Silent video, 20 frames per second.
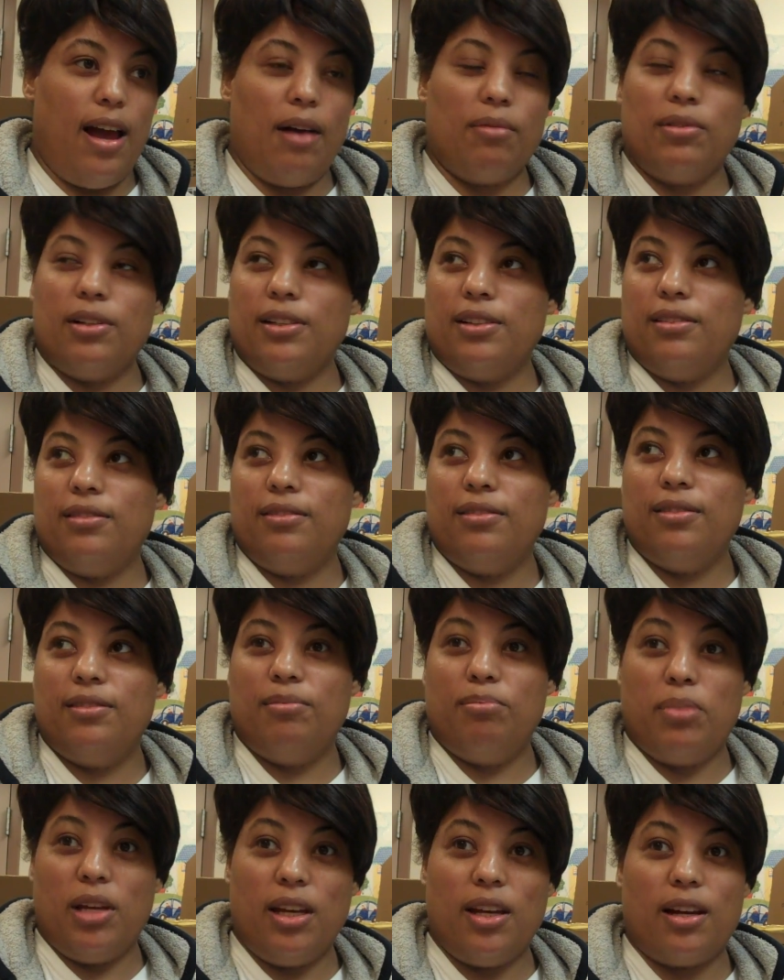I wouldn't
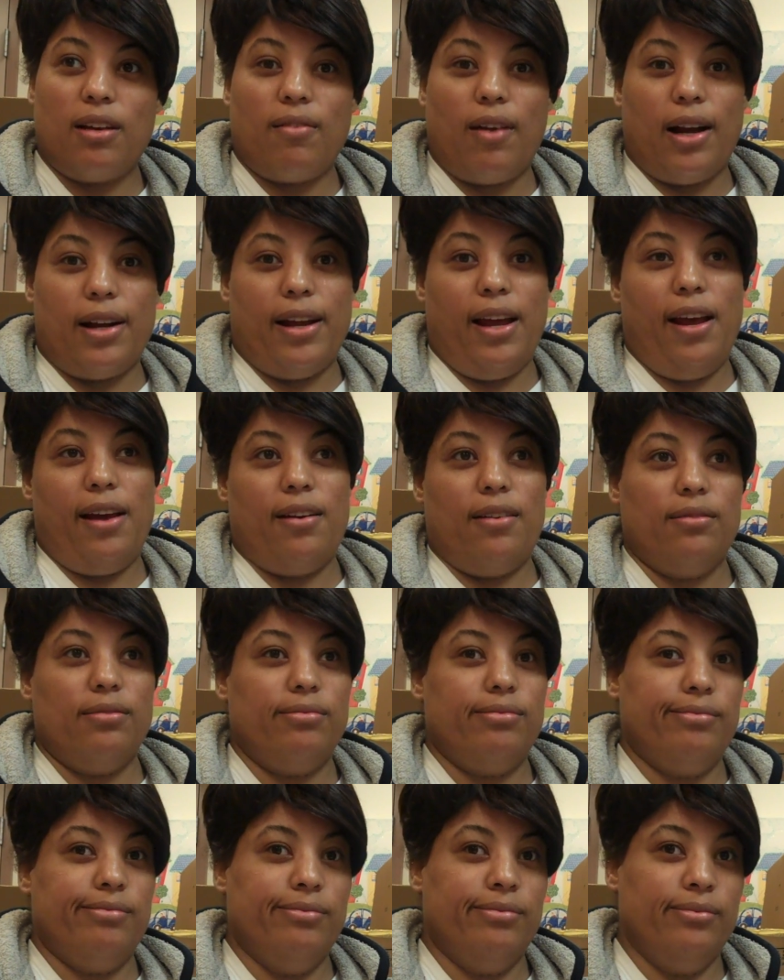be here right now.
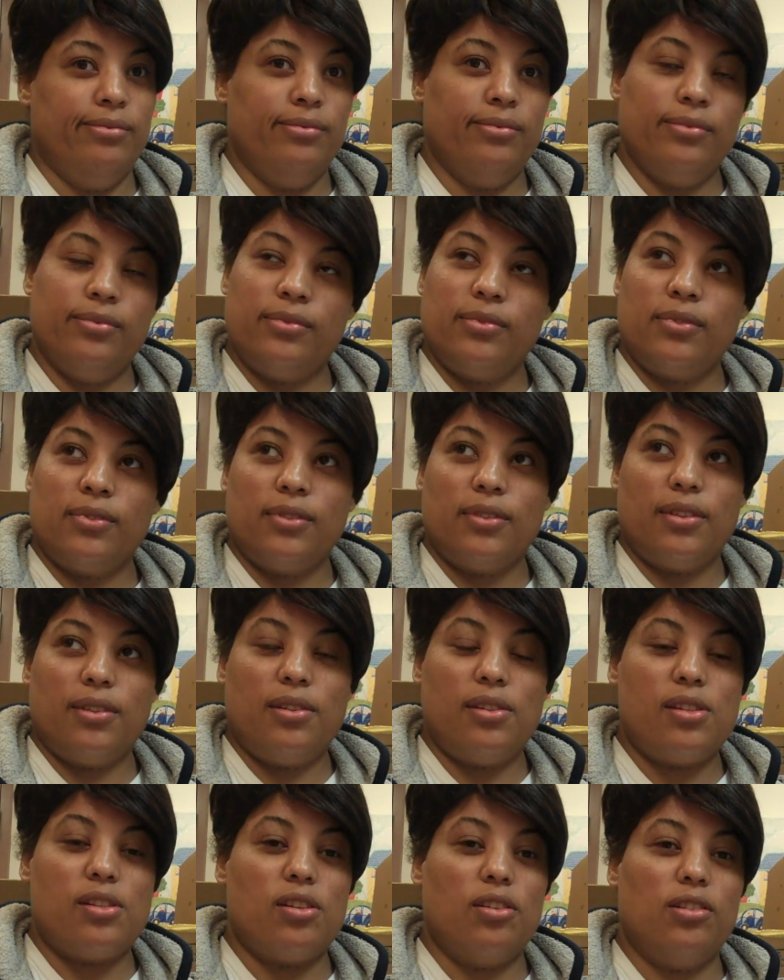
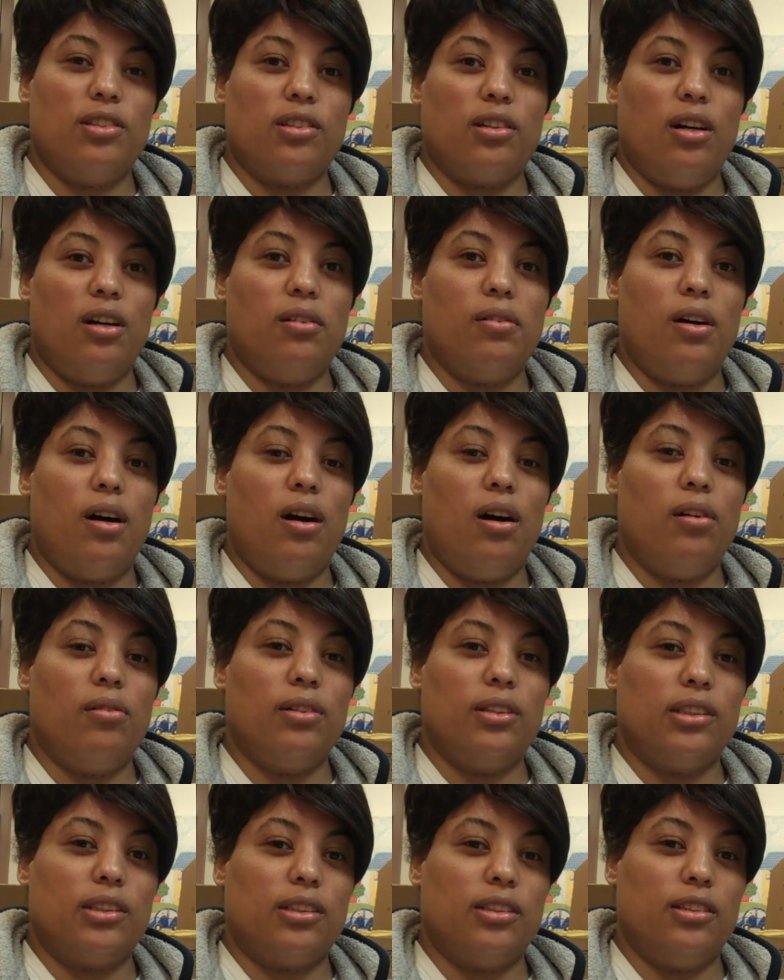So it's all,
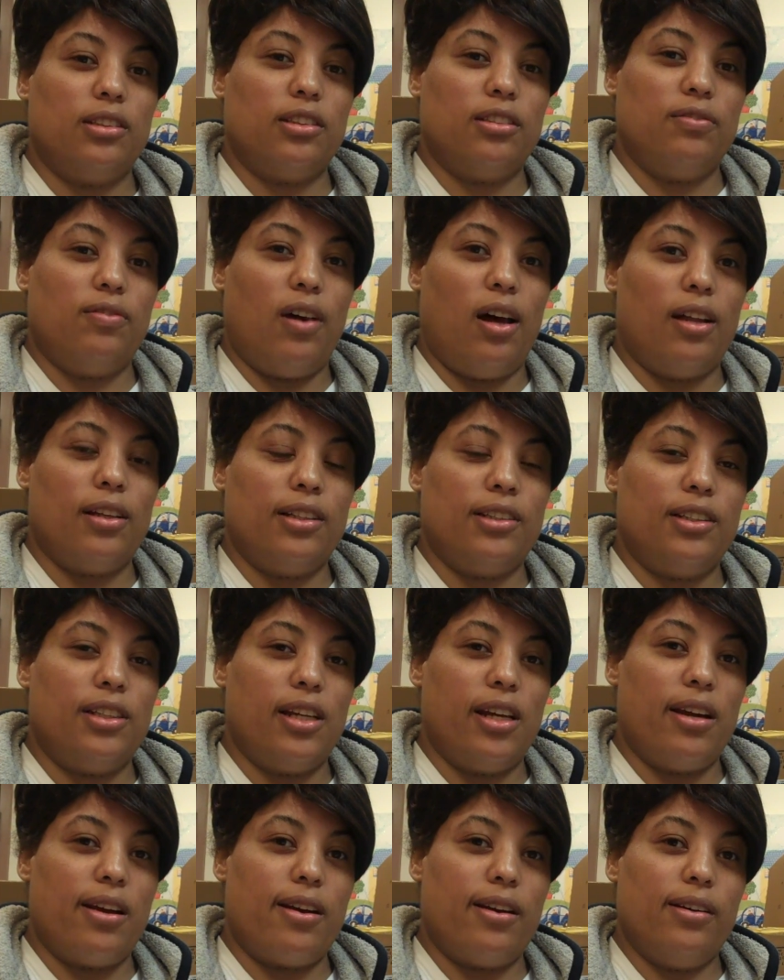always good to
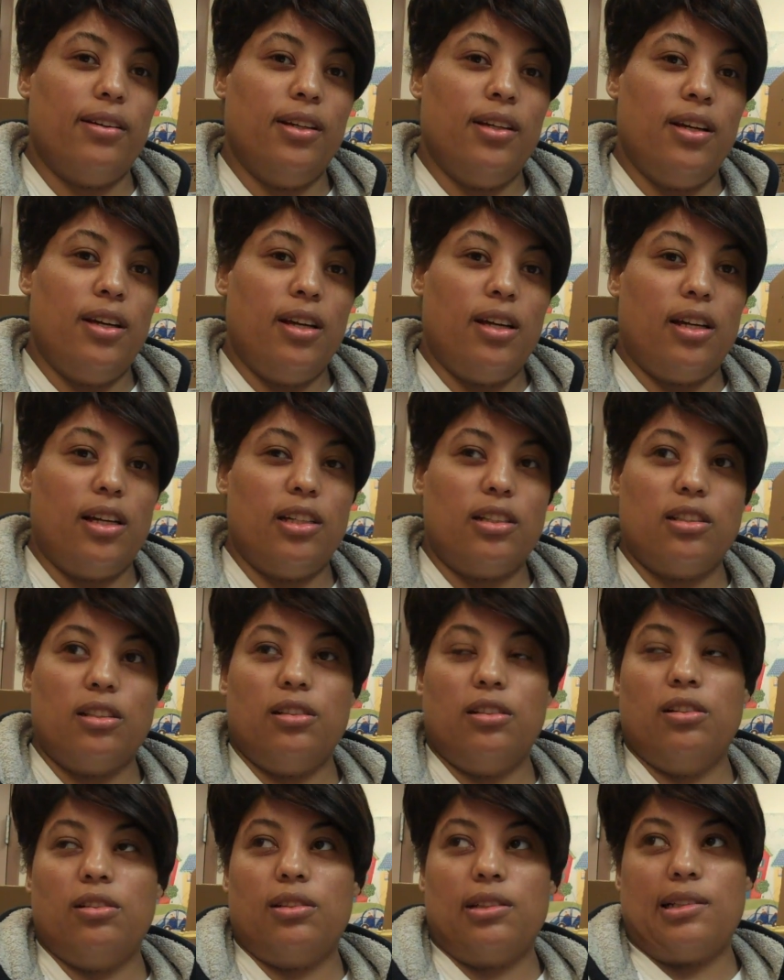volunteer, get
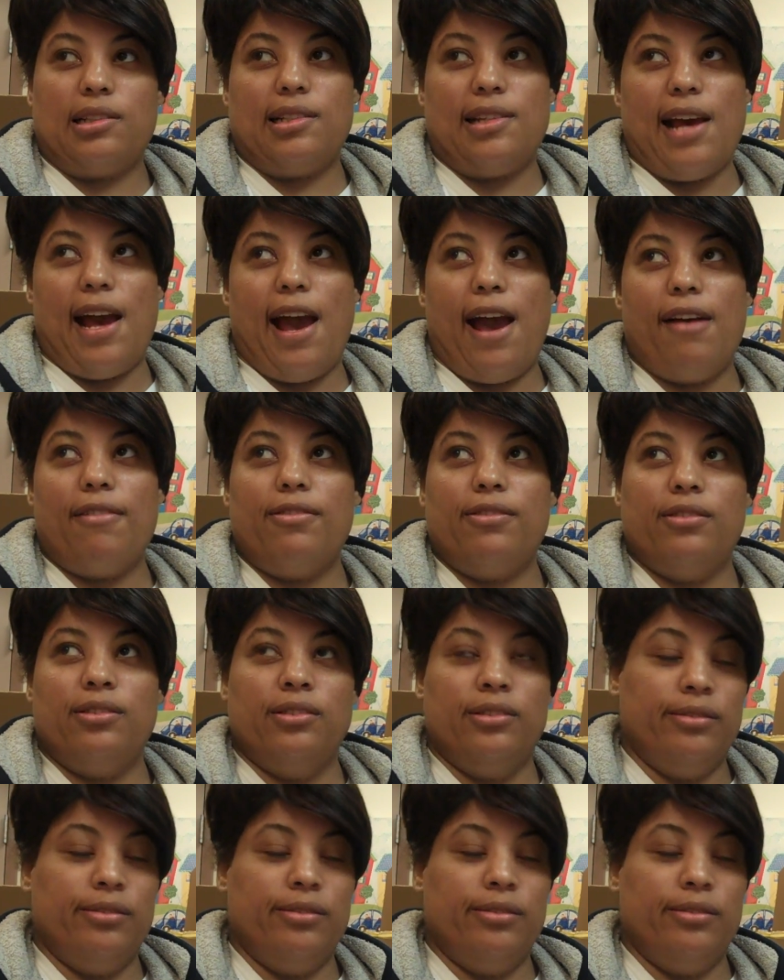to know the staff,